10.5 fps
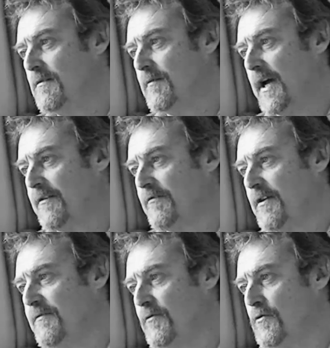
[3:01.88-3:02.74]
We had 3
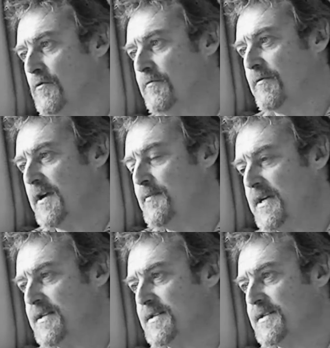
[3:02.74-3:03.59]
or 4
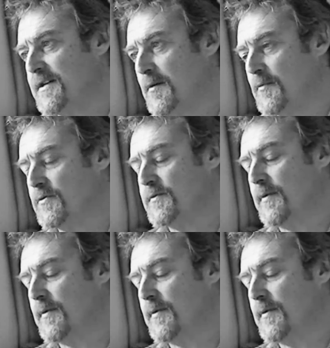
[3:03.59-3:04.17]
freebies as samples.